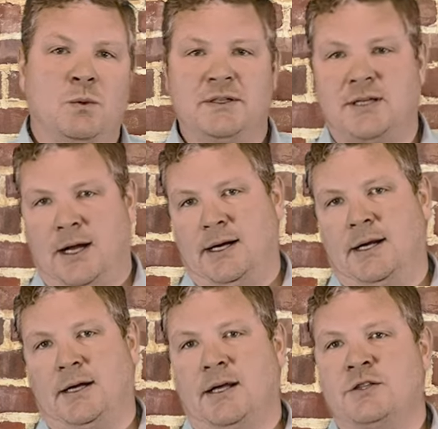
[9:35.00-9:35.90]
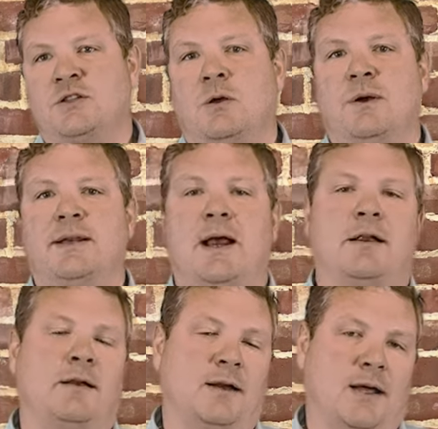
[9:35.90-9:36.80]
when tightening and slowing
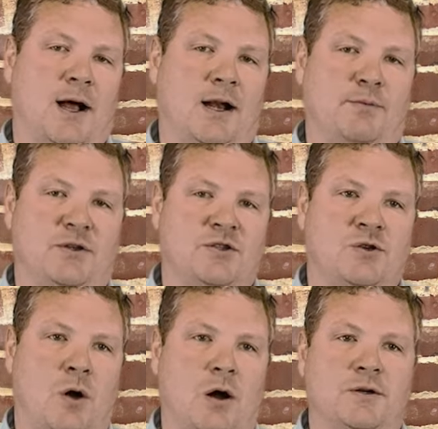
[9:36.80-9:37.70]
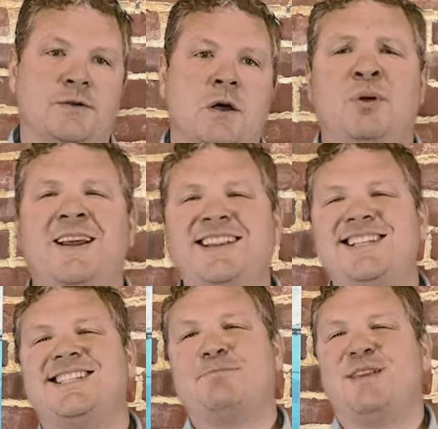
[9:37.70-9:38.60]
down an economy starts. But like
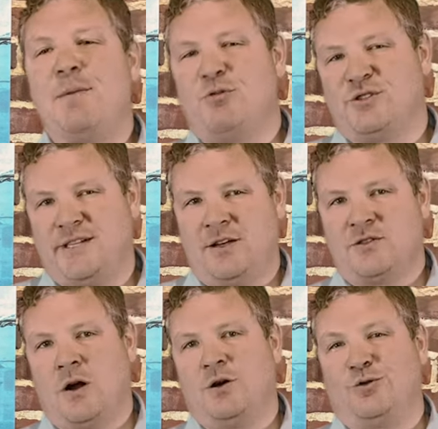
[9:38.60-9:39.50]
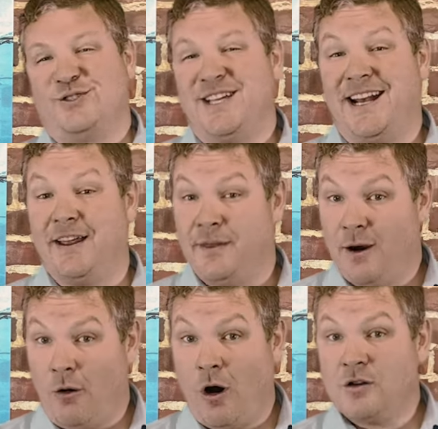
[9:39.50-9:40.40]
the September sales article said,
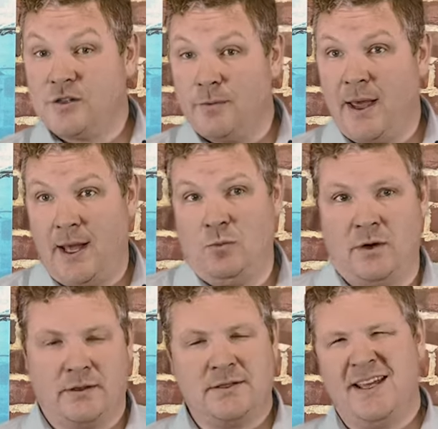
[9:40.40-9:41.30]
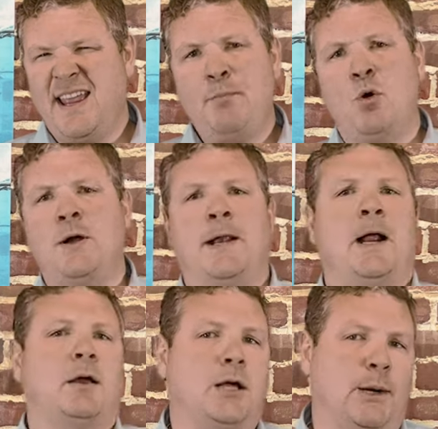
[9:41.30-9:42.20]
there are some headwinds, and they pointed
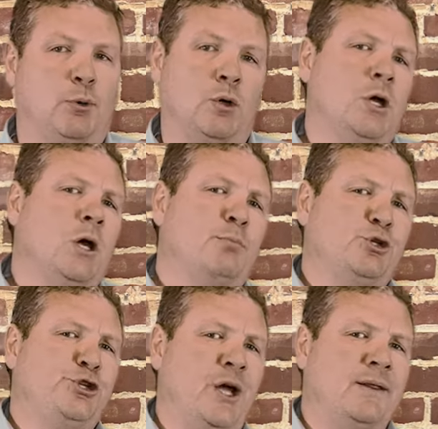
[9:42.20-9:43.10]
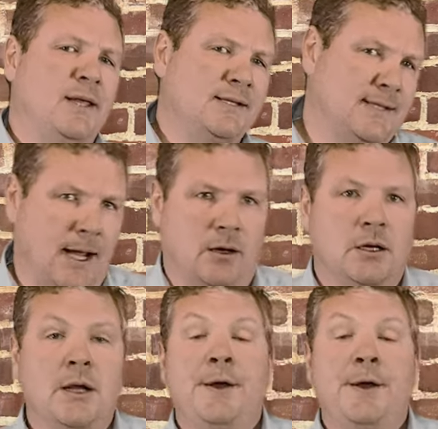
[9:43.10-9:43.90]
out a couple, but check this out.